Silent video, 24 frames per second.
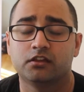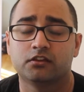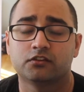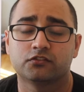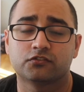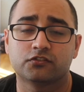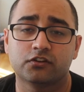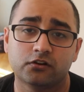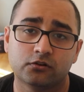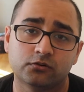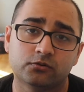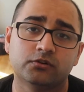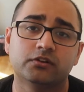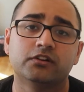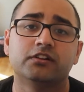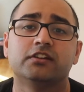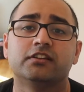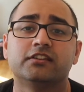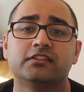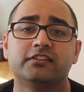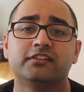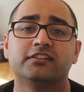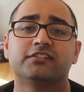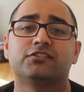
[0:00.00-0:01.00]
So,
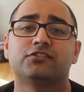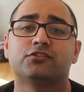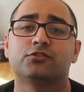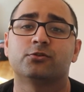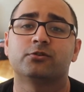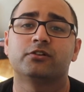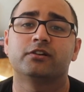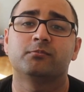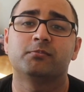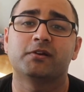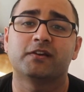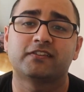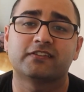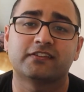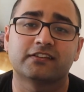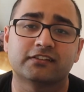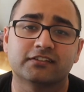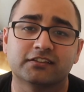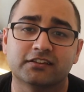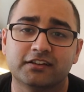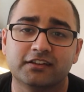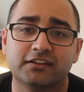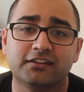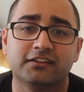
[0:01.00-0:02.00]
this story
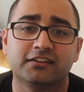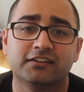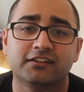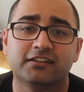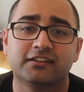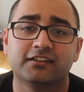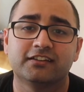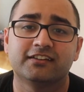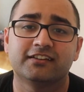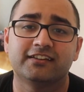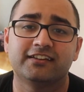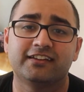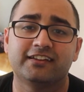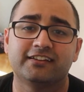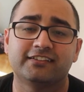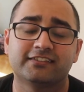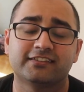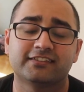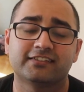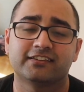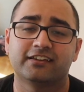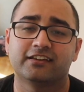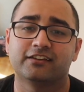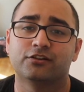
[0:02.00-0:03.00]
basically,
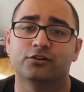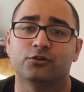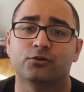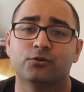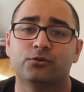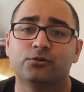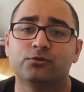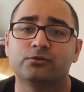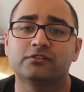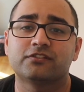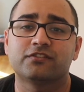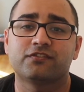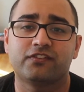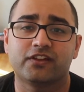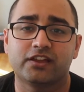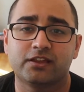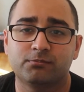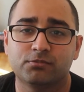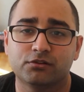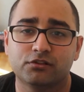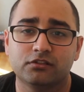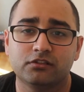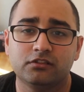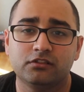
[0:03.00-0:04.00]
it's an old
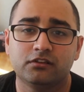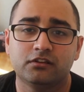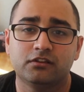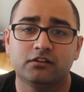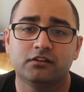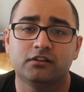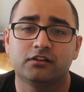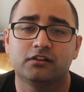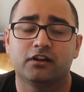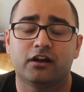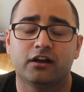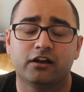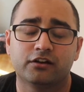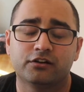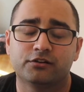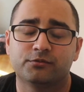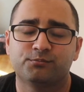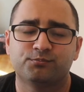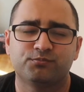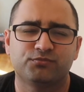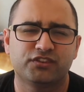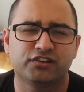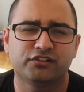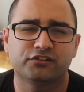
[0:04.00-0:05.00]
fable.
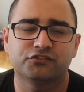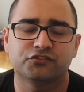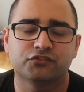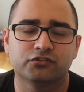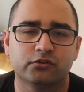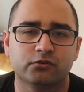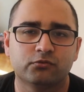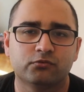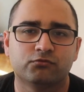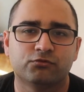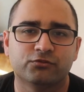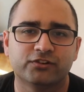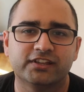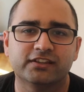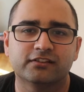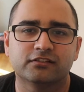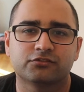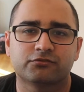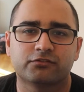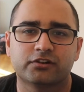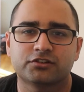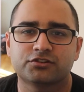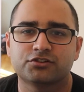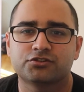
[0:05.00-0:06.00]
There's no real
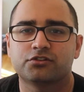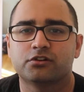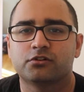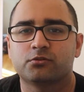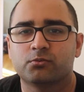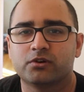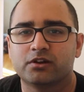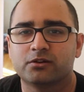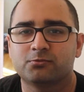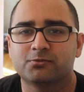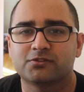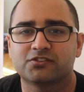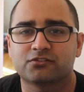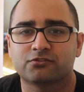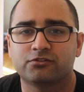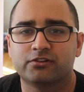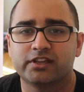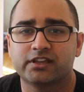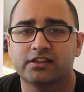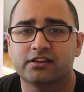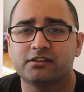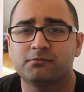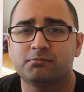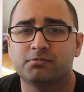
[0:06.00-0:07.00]
direction on when it was
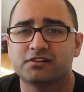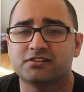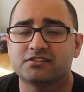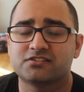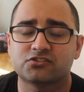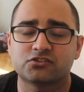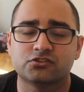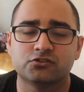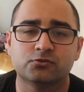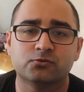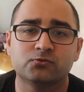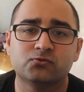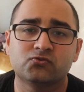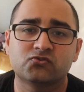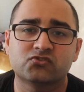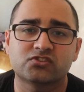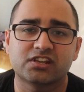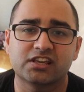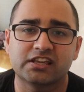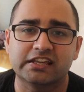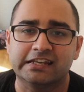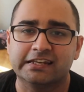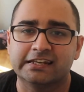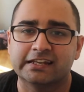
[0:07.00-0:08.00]
created, but it's
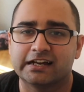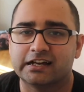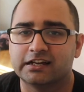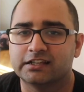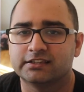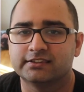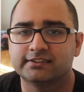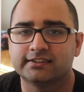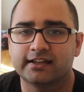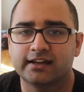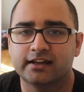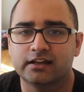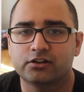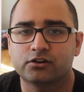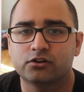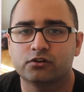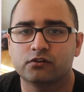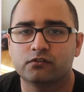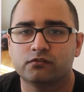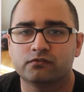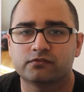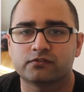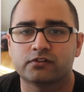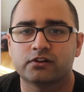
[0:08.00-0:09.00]
used in a lot
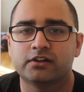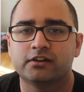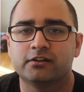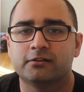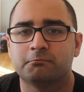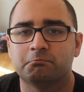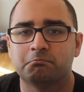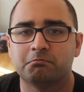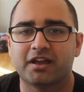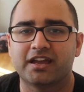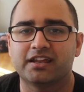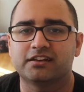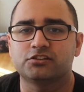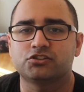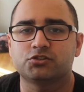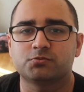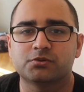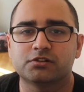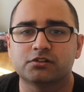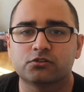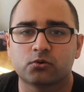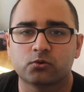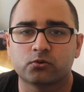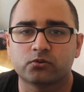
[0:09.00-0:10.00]
of
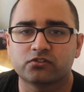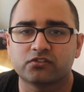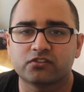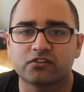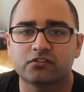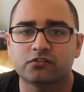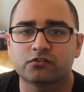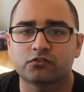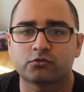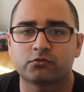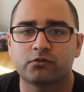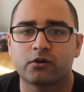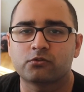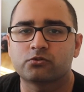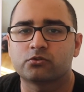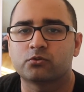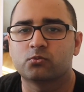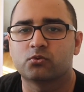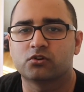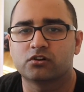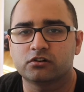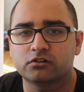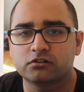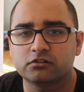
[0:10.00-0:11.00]
management courses throughout the
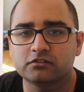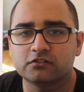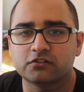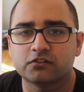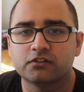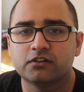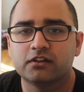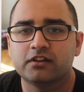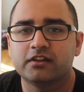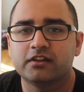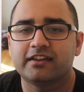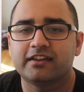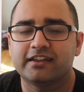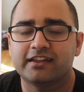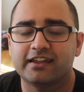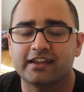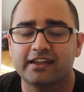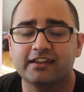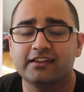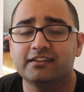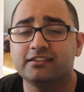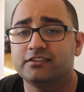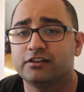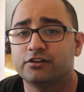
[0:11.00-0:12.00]
world.
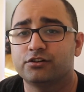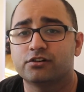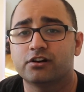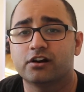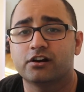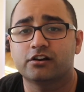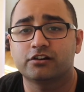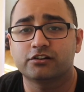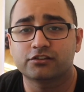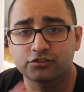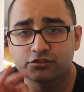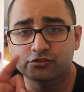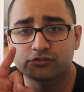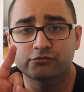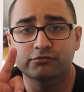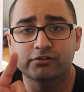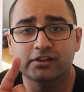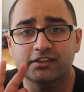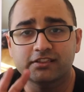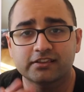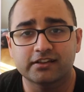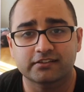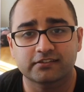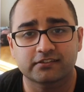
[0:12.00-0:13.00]
And there are
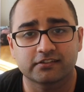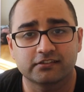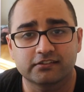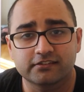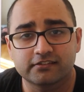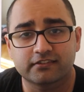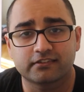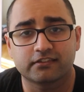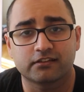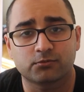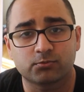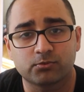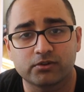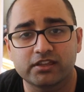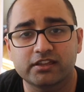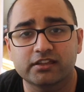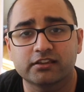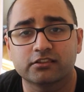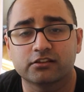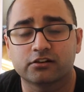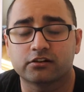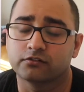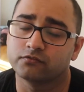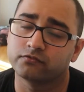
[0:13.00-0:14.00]
3 lessons that we
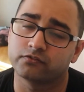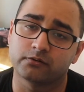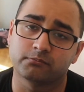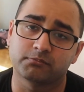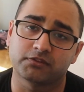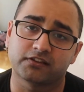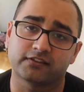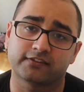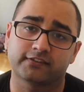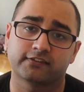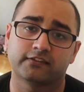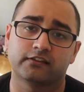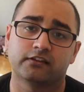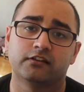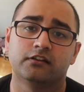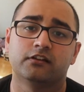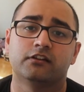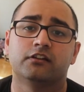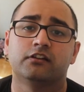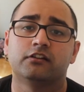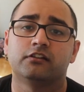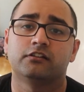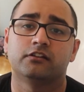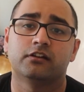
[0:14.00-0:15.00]
can learn from this.
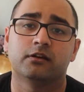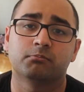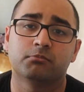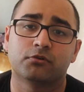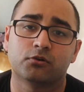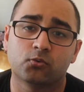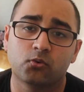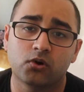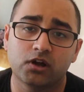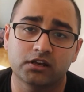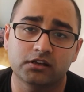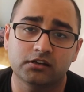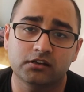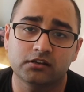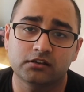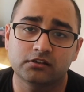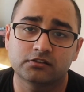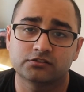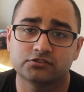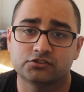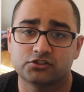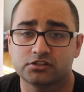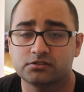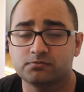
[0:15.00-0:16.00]
Number 1,
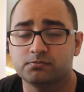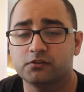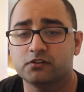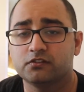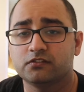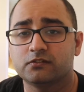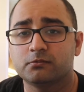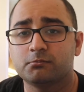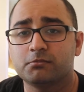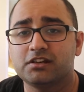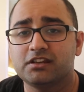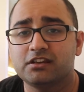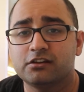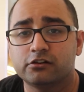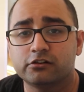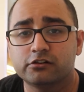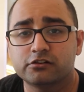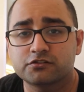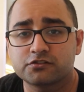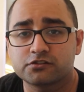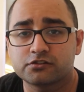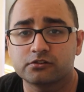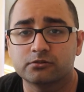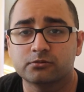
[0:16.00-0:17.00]
just because somebody
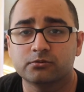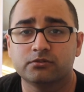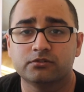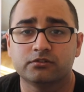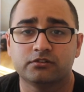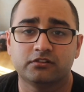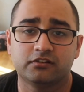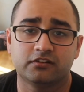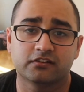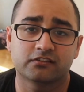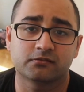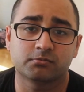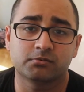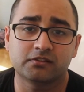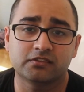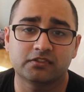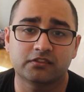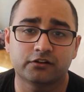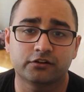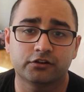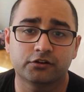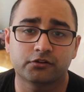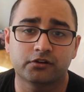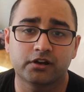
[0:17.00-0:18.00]
hurts you doesn't mean
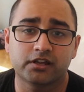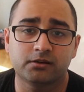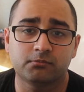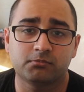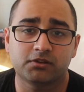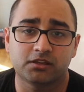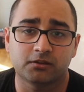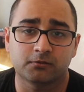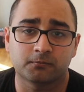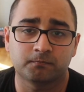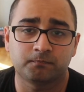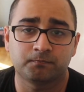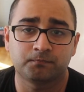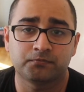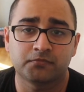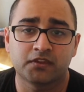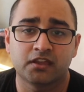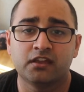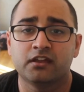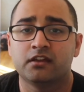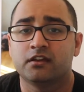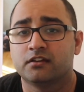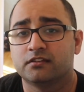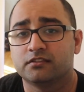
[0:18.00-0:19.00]
they're your enemy.
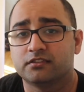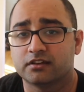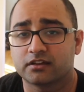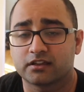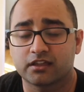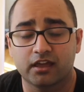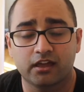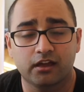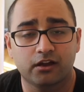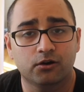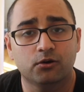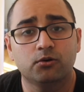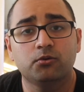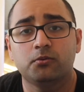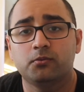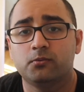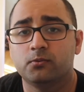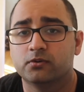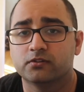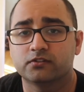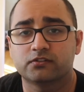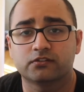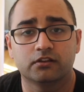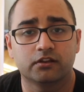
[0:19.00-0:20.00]
The cow
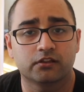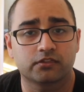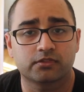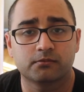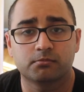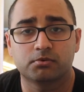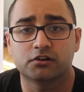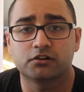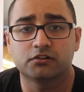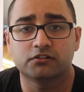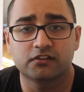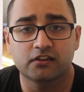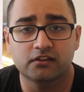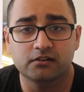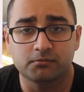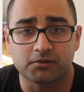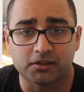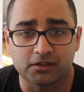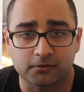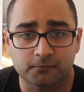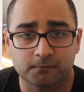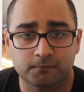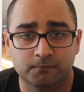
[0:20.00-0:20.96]
was not the bird's enemy.